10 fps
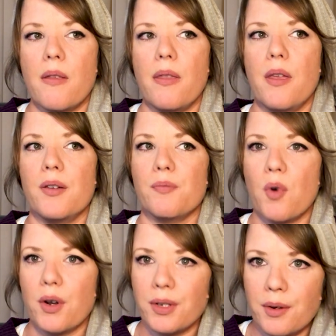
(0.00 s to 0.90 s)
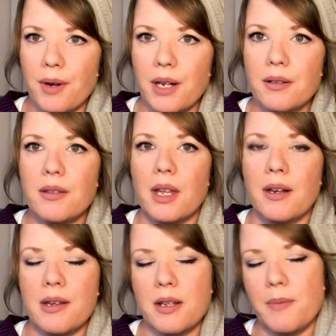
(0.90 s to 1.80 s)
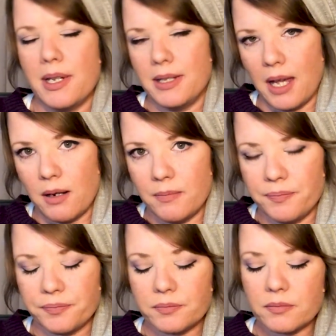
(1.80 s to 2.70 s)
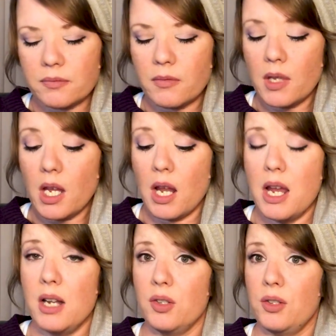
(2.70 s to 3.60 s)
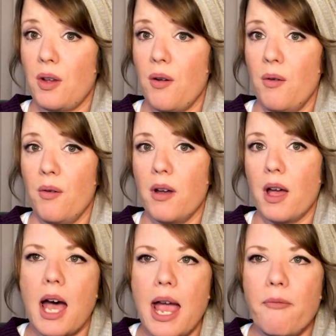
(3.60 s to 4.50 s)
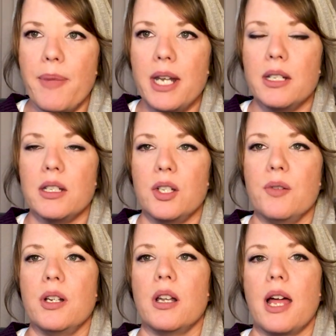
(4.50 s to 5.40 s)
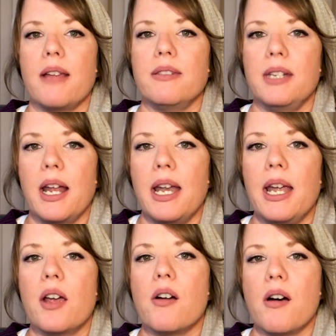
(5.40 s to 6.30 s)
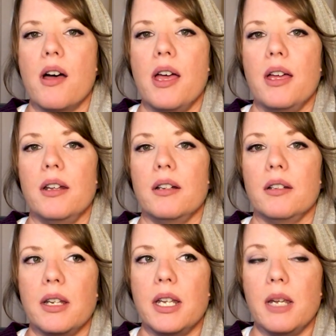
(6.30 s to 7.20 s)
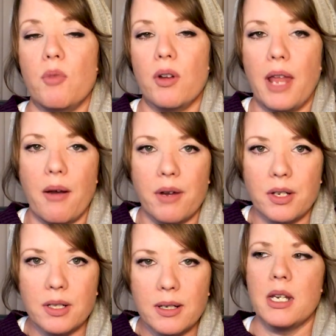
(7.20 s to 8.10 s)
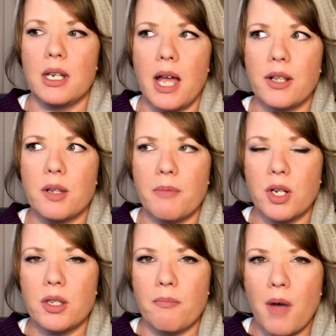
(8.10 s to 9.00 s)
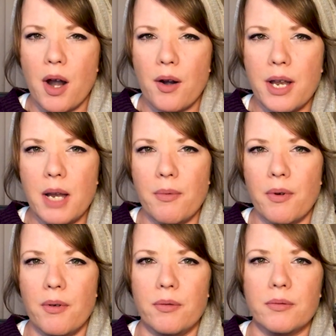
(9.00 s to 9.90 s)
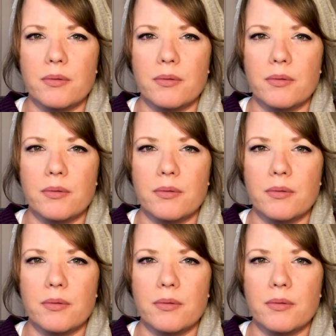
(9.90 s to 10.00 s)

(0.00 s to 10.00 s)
there's more to it that needs to be said. And so I've been doing a lot of studying on the Hebrew language. Not so much the modern Hebrew